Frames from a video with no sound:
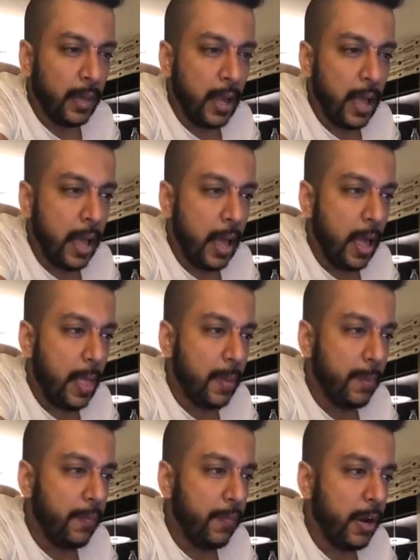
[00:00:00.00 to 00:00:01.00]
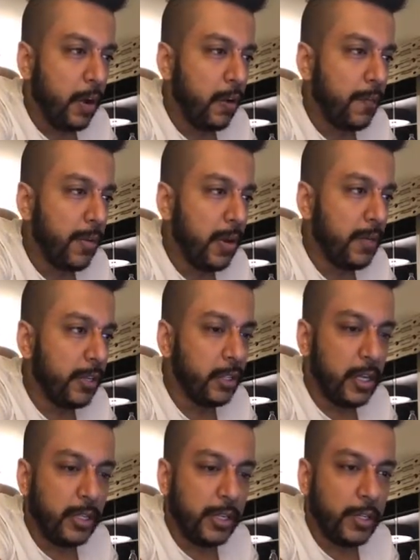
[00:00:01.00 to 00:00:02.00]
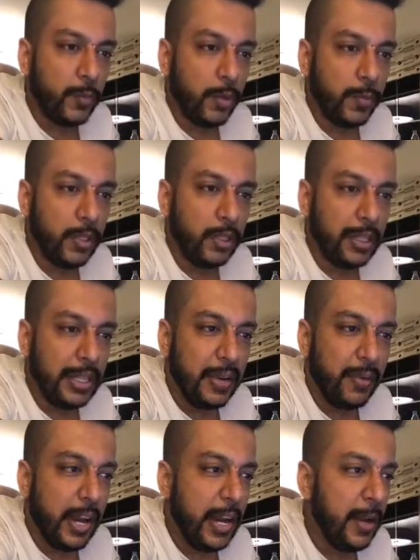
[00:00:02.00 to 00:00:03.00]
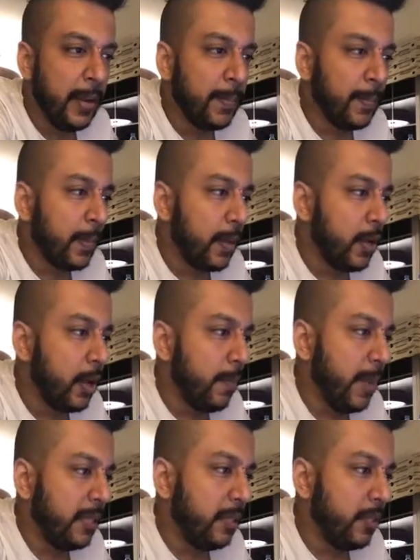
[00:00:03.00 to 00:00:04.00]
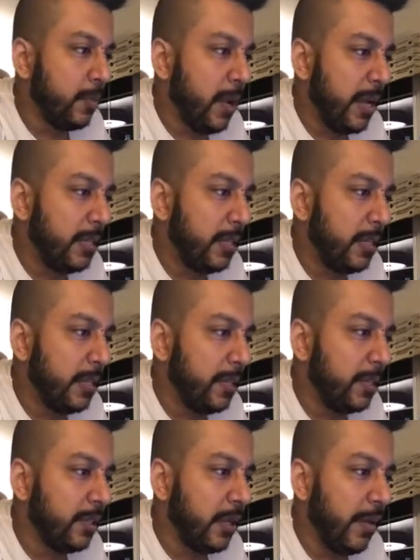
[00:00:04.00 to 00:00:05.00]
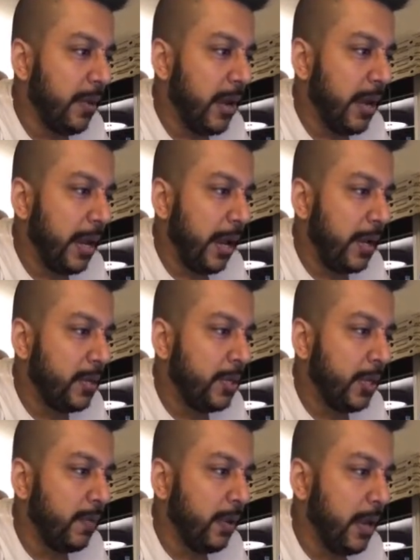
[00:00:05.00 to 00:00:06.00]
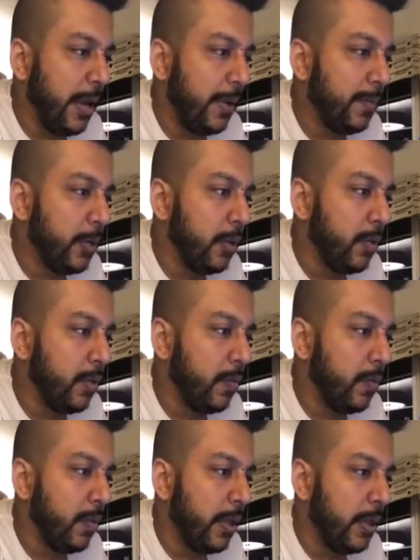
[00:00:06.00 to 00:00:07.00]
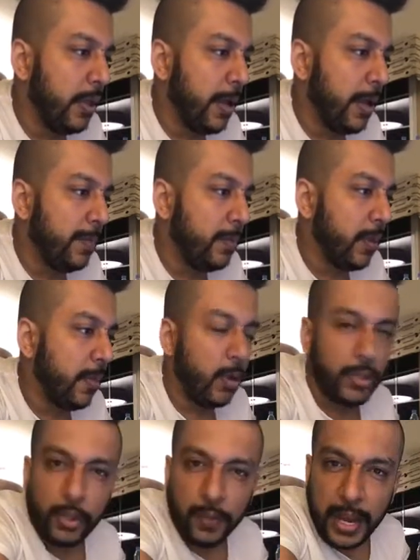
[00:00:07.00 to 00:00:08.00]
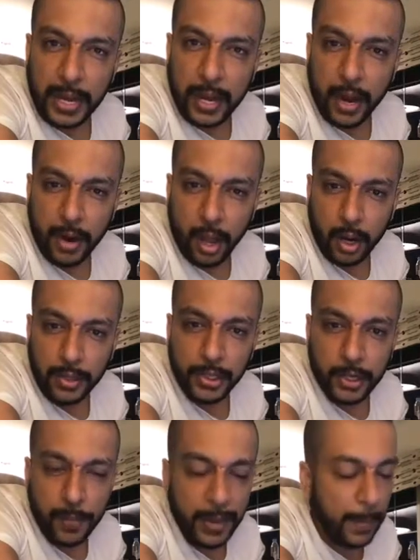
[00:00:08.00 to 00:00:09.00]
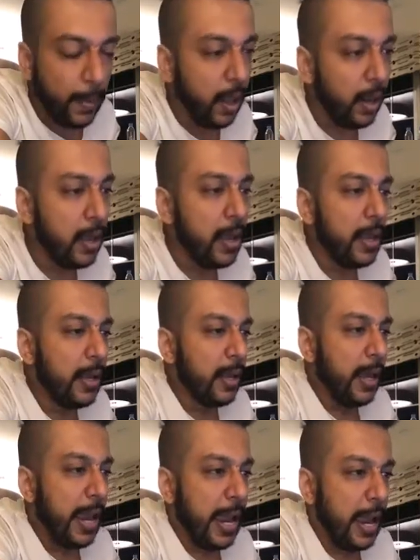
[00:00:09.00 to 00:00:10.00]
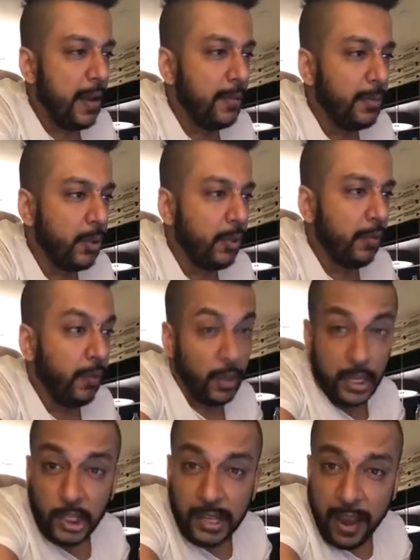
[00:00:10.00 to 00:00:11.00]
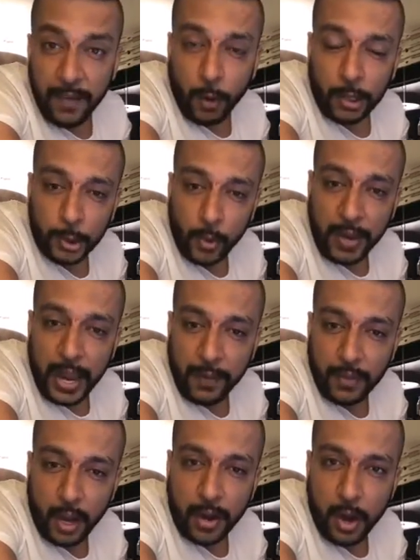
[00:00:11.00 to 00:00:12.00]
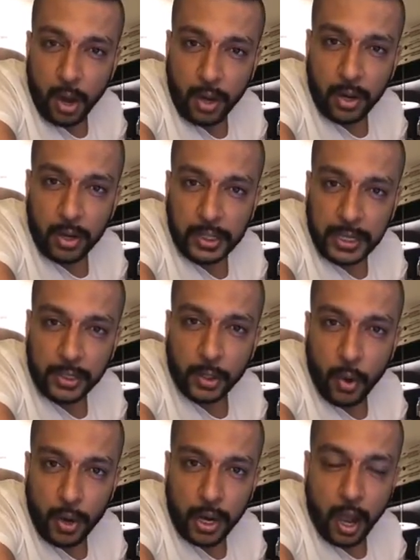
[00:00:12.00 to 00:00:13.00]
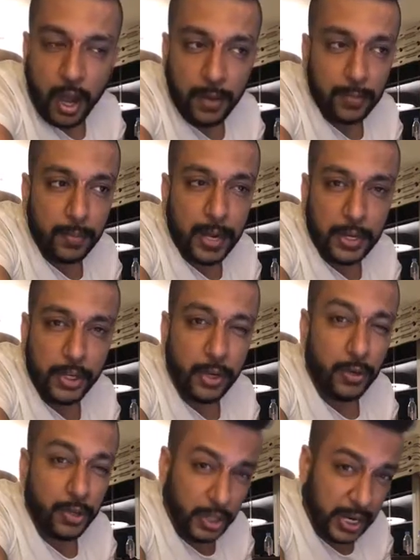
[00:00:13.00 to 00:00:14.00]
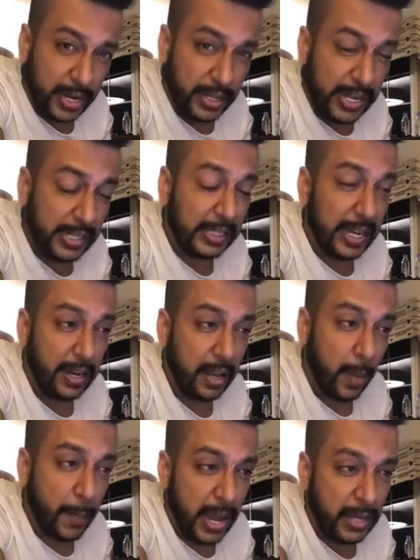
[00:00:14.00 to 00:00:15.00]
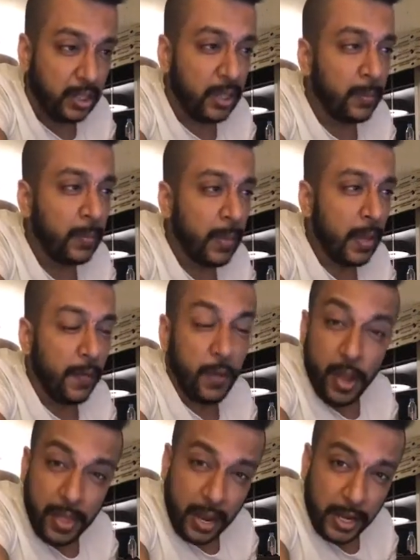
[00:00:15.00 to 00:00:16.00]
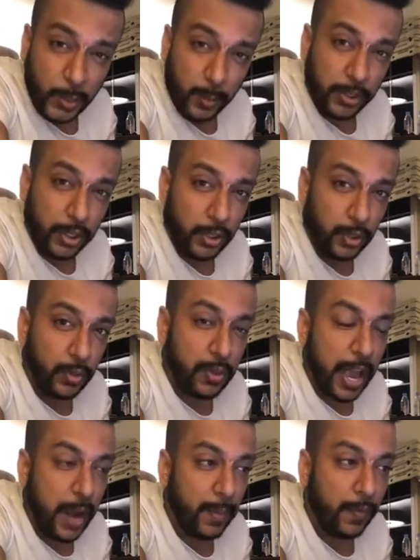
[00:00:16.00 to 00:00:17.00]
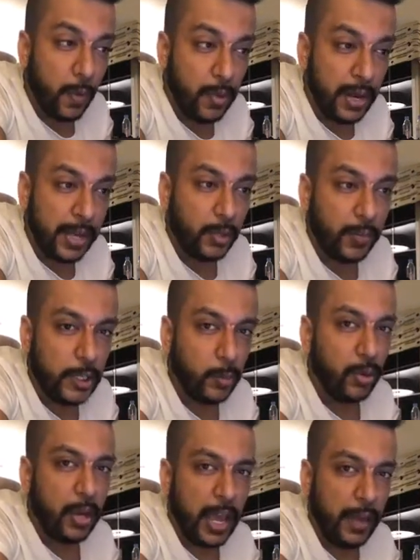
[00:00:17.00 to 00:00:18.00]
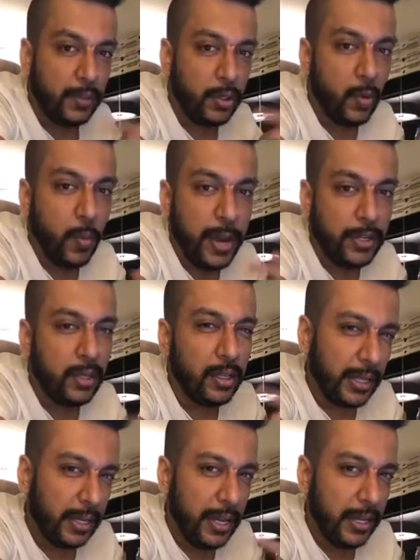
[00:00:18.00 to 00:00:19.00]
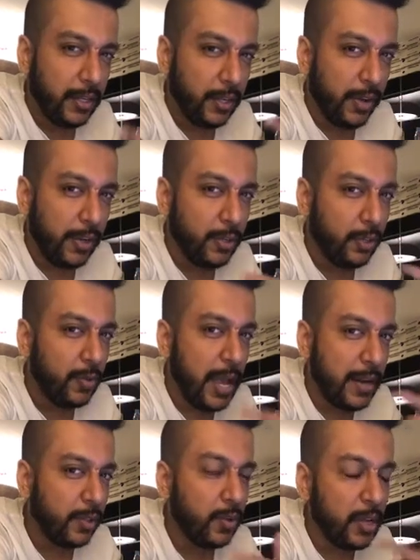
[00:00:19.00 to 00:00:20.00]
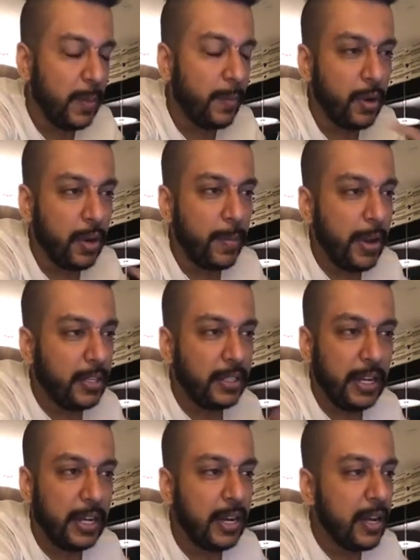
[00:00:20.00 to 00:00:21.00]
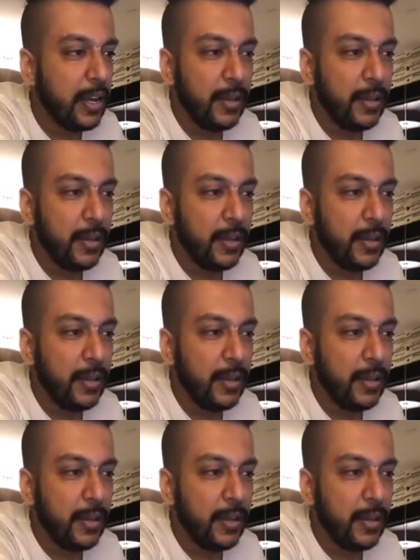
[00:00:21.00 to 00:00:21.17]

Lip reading: The winner of previous contest was Mr. Dhirain. You can message my assistant Sarah, and she will help you with the process of getting $100 in your PayPal. And for this live also, we have the $100 contest going on. Make sure you share this and comment. If you are the last person to do that before the next Facebook Live, so the trick to do that is to keep on commenting.